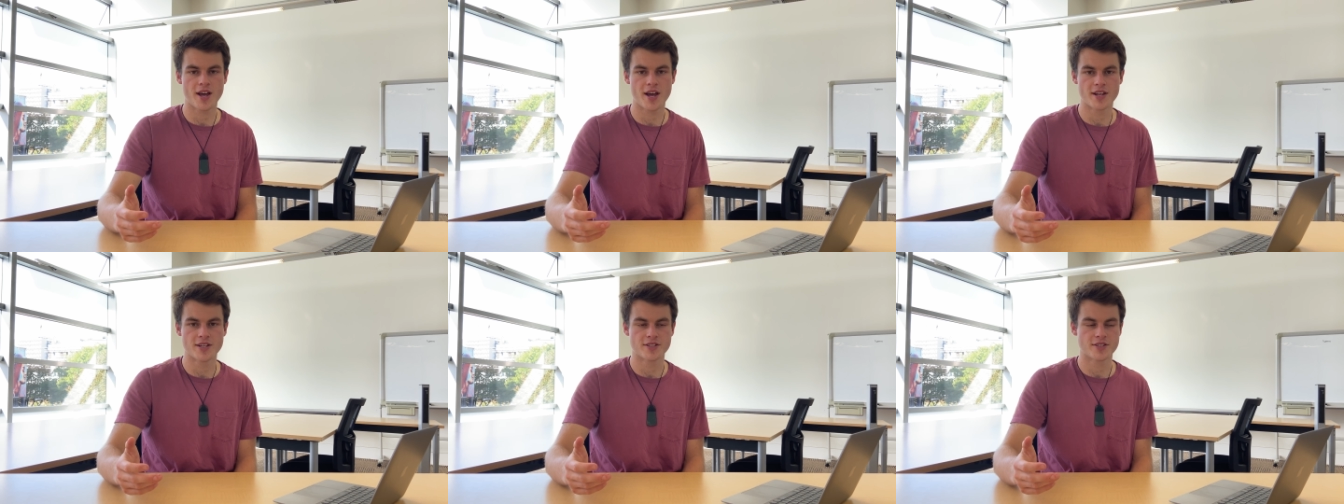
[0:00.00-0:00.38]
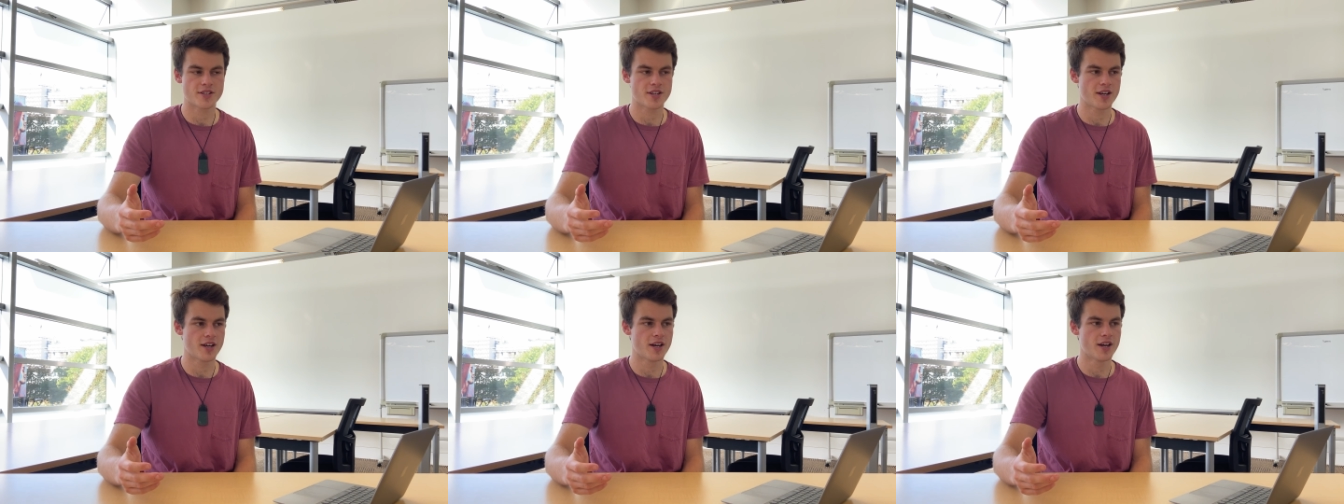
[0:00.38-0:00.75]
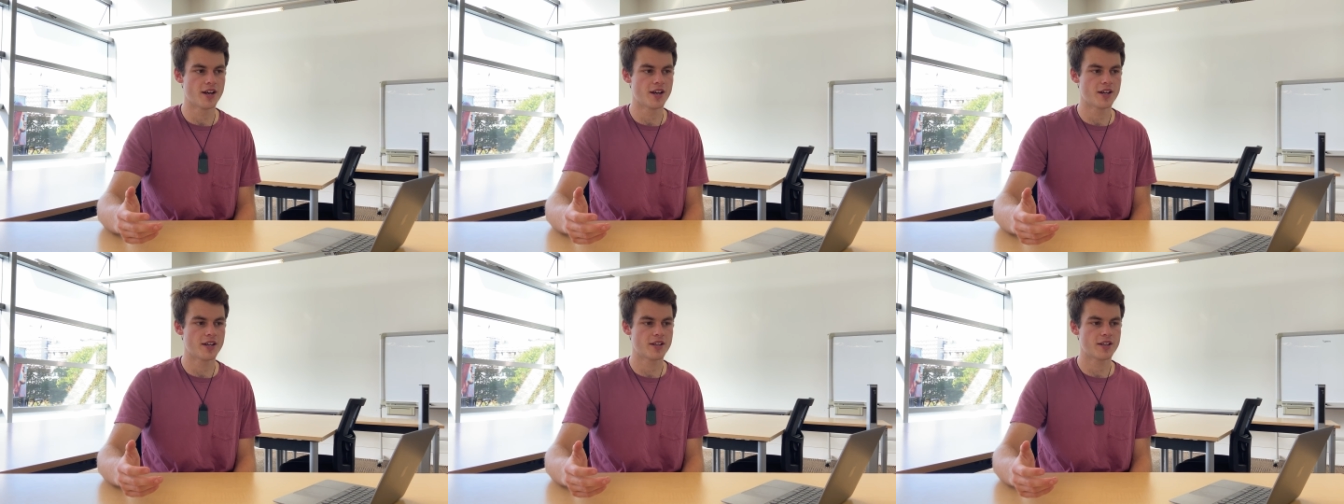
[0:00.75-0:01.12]
as
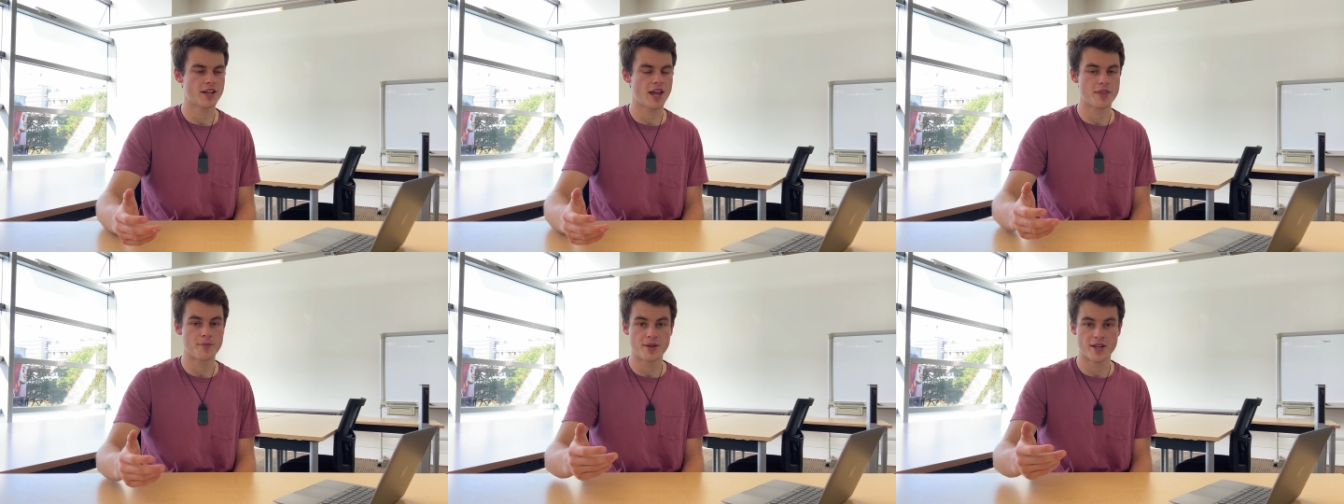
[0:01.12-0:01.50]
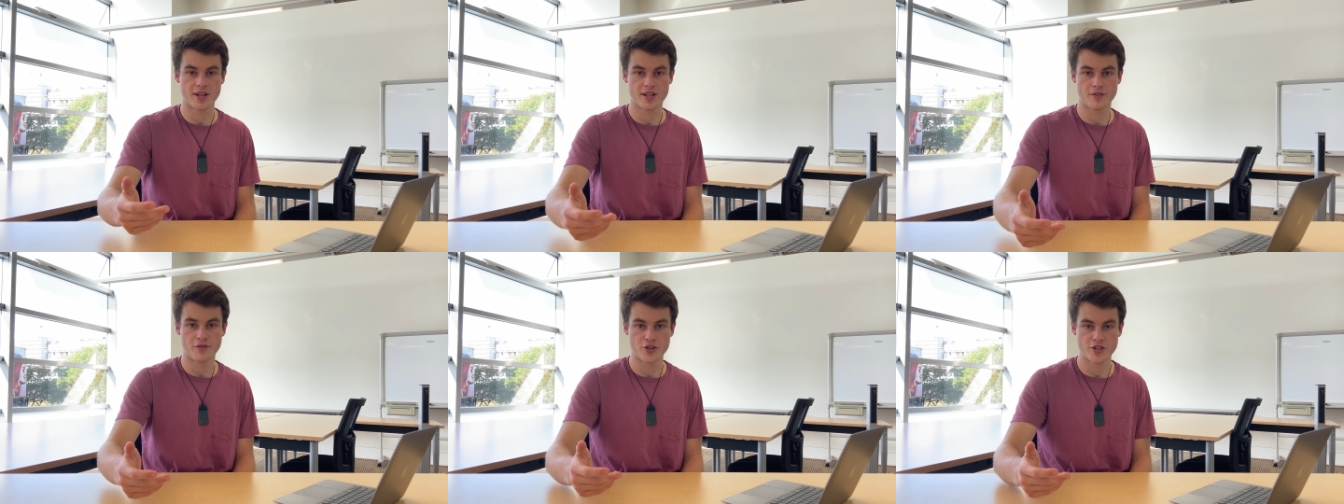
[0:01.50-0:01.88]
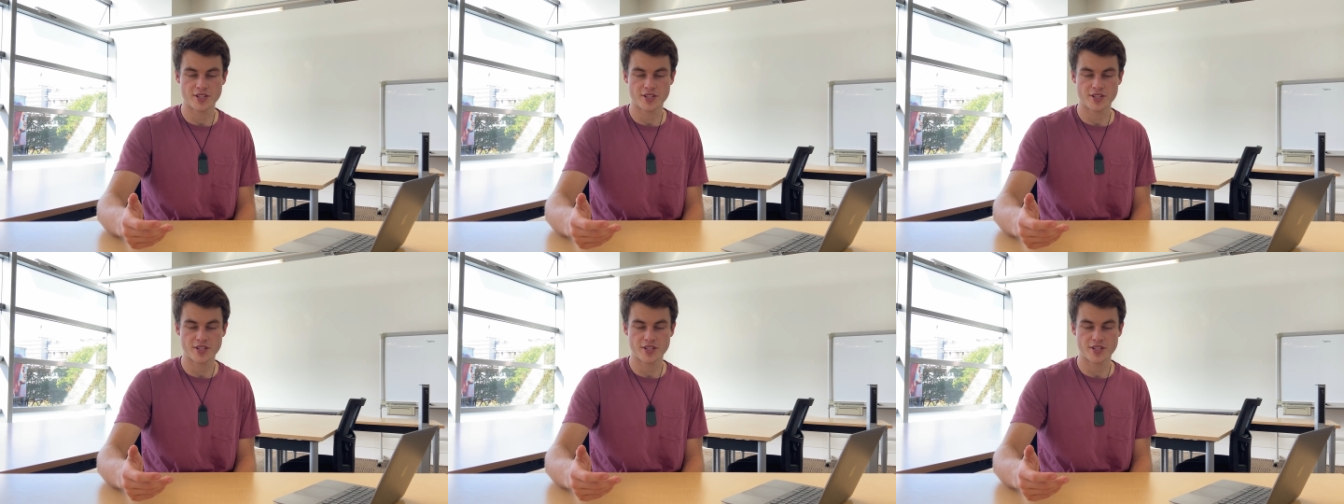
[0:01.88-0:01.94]
uh, at the beginning of your